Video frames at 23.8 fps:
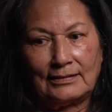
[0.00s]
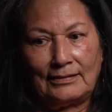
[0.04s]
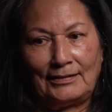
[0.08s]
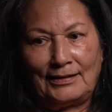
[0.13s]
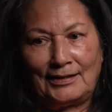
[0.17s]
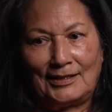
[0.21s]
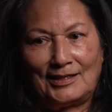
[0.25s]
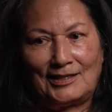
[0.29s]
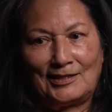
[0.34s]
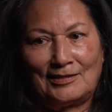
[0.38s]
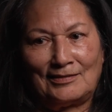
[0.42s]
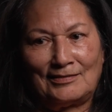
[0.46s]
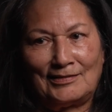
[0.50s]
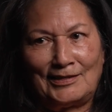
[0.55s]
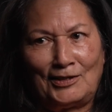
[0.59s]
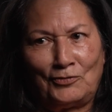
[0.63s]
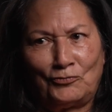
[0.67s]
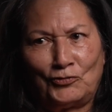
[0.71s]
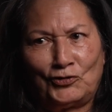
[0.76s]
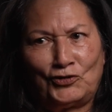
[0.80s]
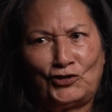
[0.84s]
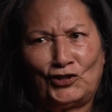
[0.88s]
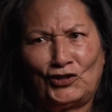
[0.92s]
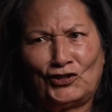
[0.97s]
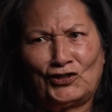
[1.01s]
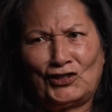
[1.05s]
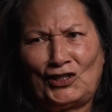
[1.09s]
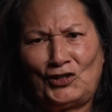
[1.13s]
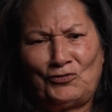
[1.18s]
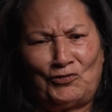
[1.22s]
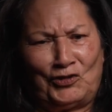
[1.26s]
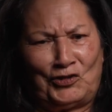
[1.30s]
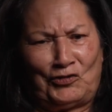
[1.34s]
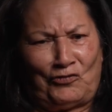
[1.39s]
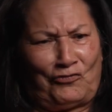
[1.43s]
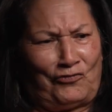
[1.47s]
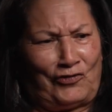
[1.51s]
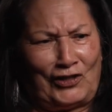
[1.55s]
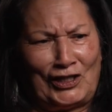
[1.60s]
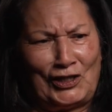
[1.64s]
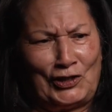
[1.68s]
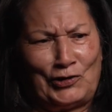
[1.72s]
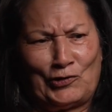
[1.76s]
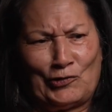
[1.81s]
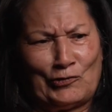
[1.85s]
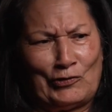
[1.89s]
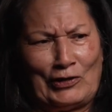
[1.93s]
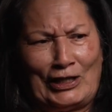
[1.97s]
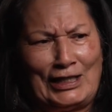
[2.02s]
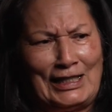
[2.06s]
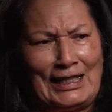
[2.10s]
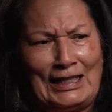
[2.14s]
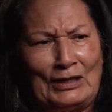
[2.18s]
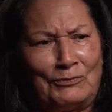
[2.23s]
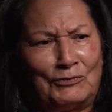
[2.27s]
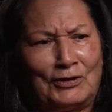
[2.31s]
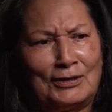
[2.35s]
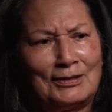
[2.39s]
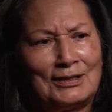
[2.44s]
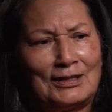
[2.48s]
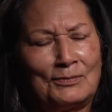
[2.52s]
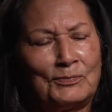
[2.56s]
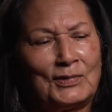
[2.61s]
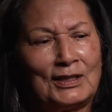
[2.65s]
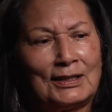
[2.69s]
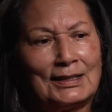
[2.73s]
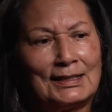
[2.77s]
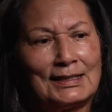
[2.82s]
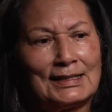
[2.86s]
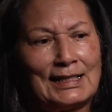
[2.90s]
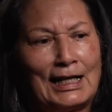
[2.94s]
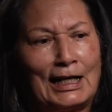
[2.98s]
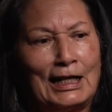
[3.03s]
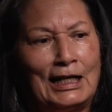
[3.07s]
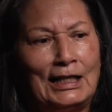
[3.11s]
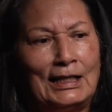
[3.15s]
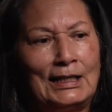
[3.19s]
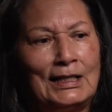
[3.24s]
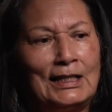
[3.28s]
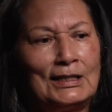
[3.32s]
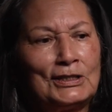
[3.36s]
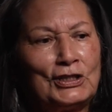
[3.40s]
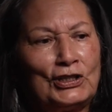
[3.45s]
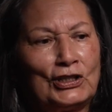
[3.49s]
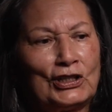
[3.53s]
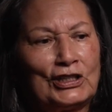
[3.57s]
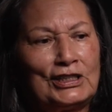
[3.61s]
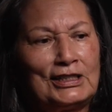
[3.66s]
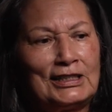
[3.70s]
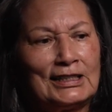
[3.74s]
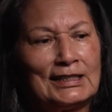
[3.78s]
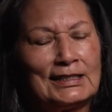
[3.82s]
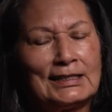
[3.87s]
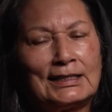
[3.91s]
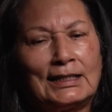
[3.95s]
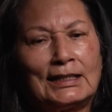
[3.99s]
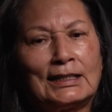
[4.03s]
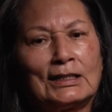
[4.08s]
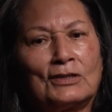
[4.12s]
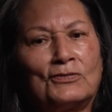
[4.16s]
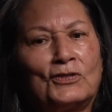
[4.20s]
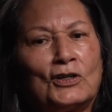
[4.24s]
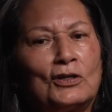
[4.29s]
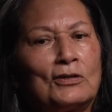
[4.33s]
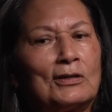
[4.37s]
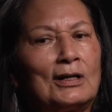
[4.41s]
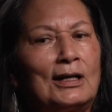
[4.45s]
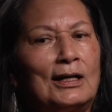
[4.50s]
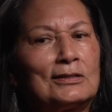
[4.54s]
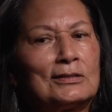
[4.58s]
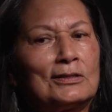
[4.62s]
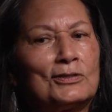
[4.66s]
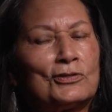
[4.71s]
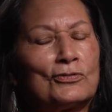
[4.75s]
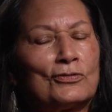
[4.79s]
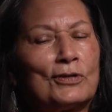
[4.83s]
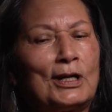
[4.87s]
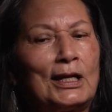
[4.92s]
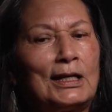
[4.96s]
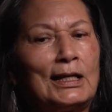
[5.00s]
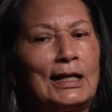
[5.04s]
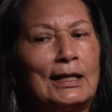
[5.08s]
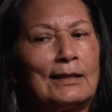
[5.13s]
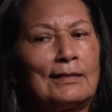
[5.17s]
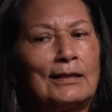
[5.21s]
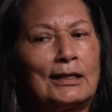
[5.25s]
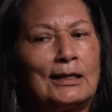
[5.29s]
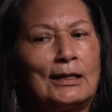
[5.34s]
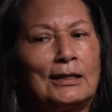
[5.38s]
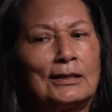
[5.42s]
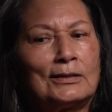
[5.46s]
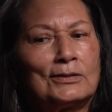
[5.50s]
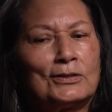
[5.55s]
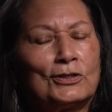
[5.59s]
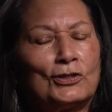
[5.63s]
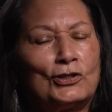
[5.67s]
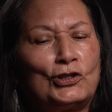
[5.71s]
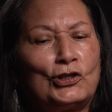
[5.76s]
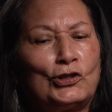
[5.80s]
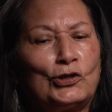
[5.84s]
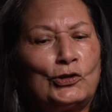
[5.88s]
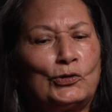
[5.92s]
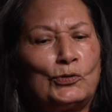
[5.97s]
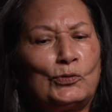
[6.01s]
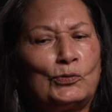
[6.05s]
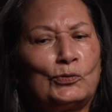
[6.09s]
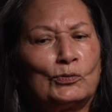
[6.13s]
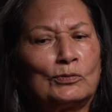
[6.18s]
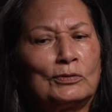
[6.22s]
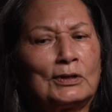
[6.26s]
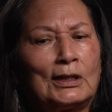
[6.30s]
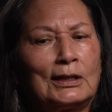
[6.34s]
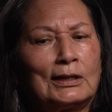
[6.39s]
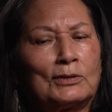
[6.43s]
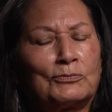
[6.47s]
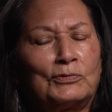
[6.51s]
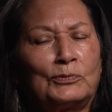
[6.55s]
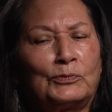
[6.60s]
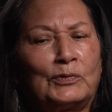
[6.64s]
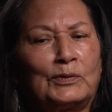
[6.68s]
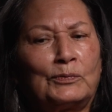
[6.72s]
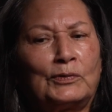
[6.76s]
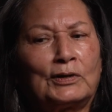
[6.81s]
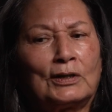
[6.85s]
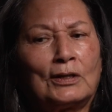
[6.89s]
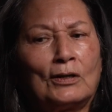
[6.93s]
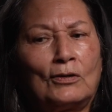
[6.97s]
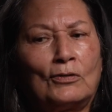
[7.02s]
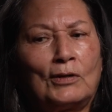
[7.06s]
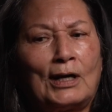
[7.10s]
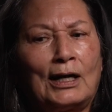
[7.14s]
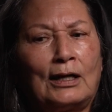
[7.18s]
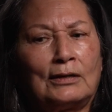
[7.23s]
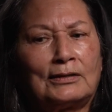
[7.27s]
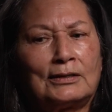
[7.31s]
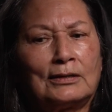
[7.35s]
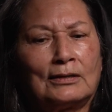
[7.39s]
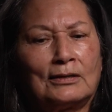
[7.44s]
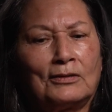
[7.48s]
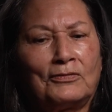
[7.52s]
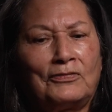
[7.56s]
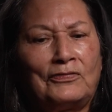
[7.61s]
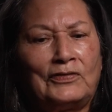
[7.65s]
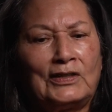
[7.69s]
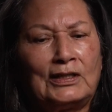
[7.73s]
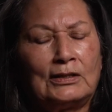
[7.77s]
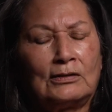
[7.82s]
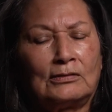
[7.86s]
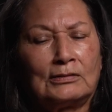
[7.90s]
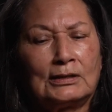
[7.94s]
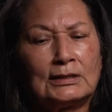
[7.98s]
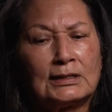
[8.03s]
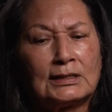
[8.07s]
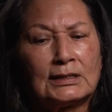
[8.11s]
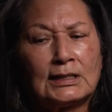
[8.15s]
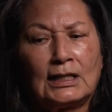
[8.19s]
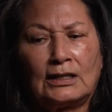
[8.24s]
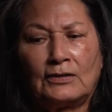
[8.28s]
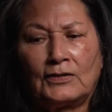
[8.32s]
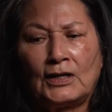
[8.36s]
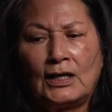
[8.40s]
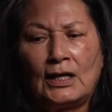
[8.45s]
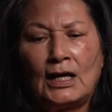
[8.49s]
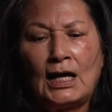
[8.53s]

and it was fun training with them, because you could just think of all kinds of training things to do, like when we would go out to the field and stuff.